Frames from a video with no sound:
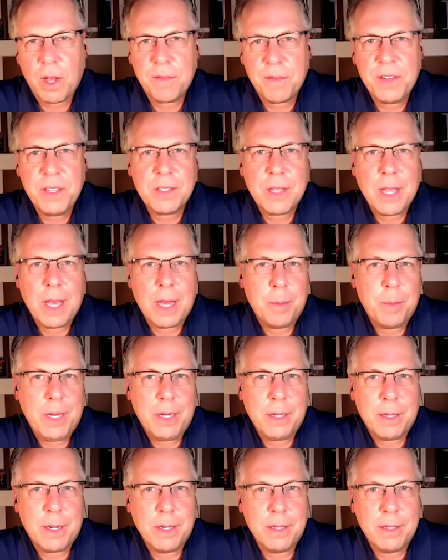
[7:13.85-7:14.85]
off, he's got to
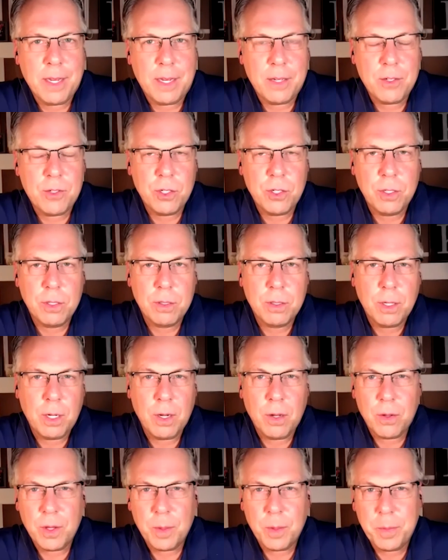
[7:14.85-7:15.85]
be in contention. You
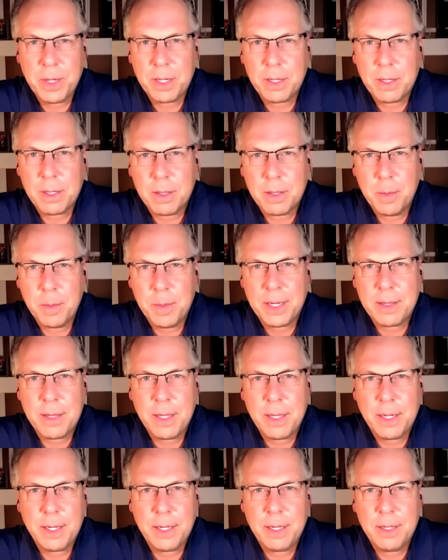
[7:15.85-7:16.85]
know, the big
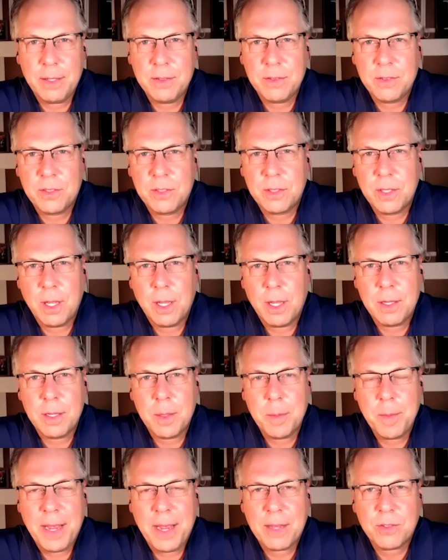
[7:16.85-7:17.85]
thing is
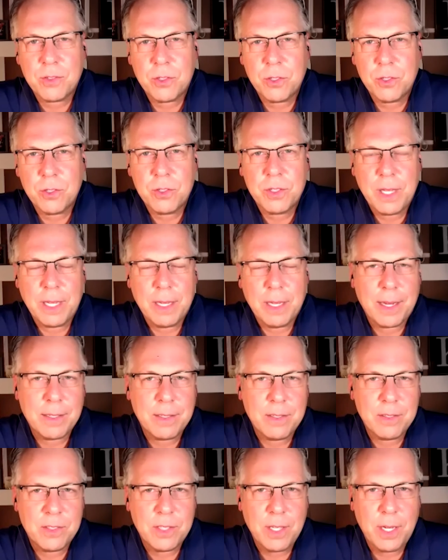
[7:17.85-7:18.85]
the Masters. They
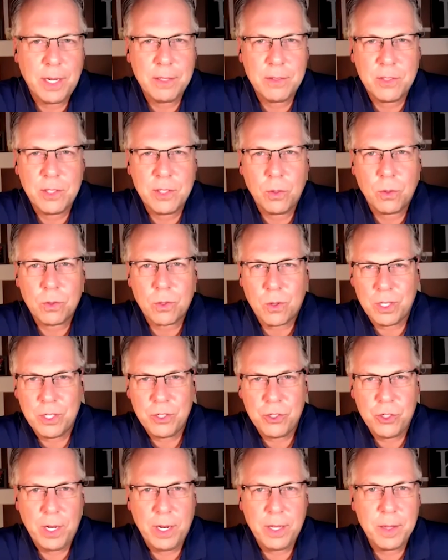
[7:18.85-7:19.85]
like to say, it's the old
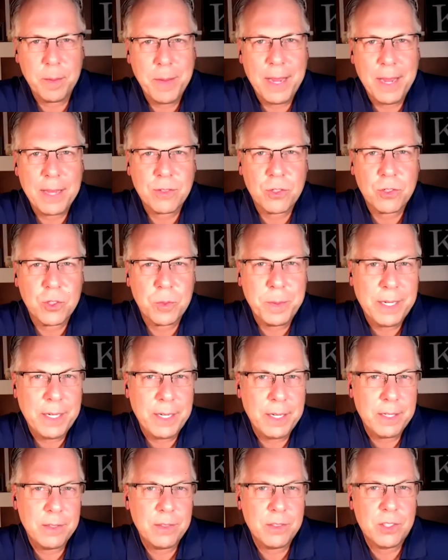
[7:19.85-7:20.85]
cliche, the Masters
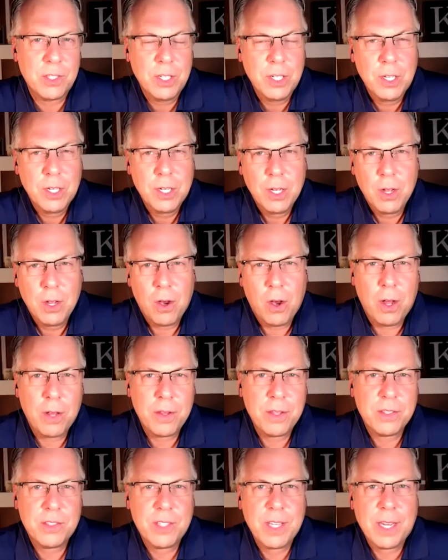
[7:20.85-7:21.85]
begins
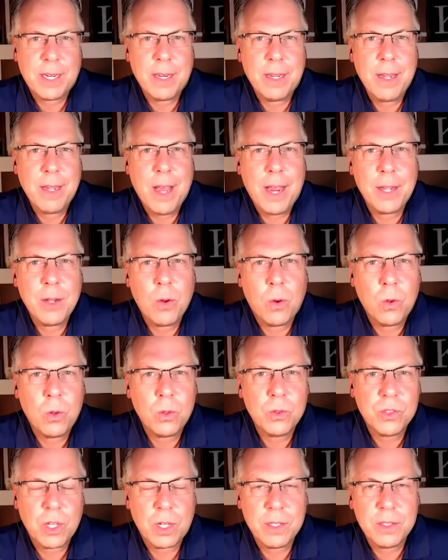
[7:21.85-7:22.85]
on the second 9
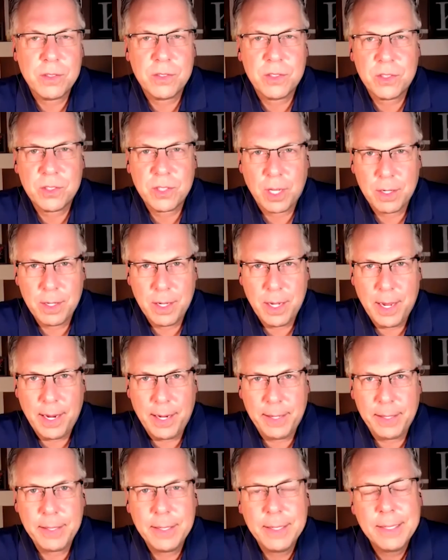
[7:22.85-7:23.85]
holes on
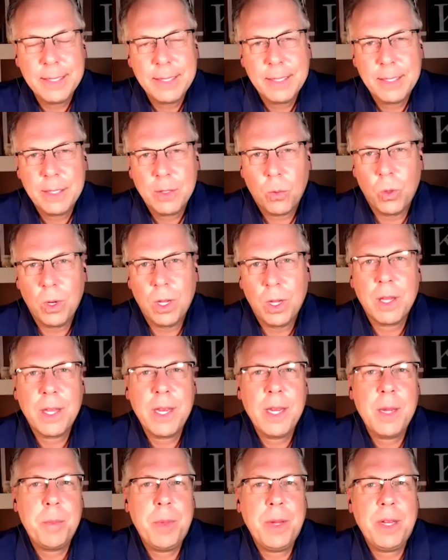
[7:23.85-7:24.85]
Sunday. Will
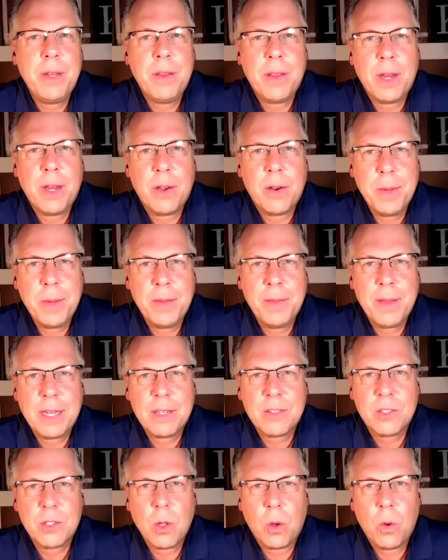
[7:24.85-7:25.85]
he be there? I mean,
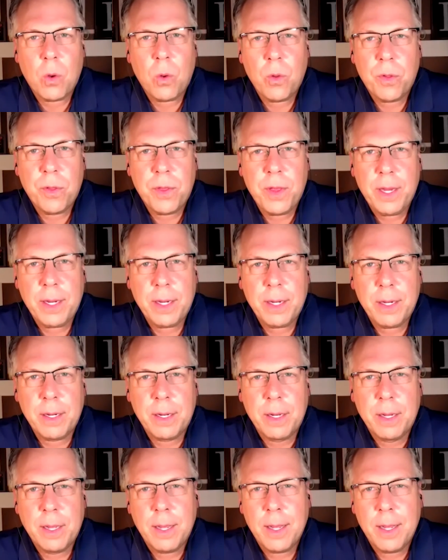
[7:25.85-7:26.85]
that's the whole thing.